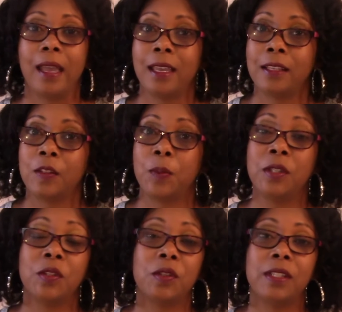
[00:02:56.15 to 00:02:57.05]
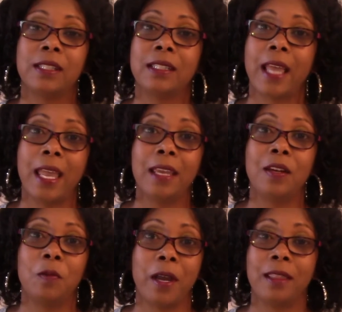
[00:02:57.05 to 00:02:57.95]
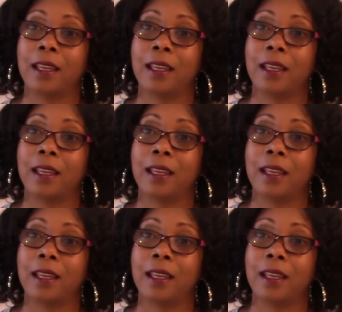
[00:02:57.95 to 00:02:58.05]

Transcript: and Spencer is taken away.